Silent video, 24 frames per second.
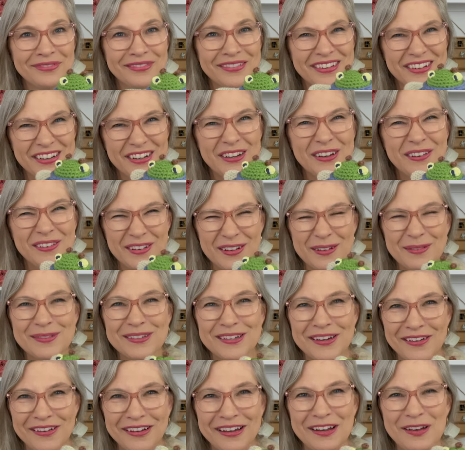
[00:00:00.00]
You know what I'm
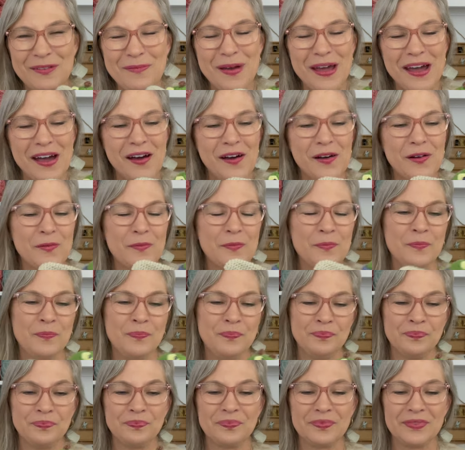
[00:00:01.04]
talking about?
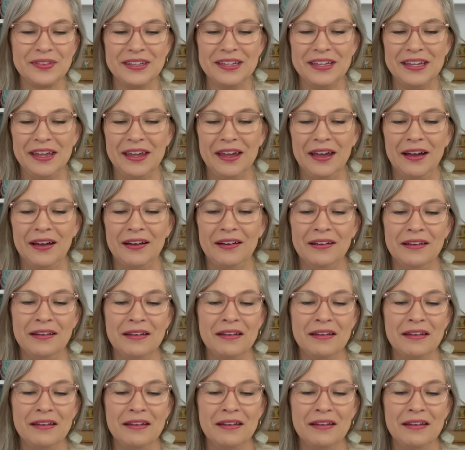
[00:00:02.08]
Yeah.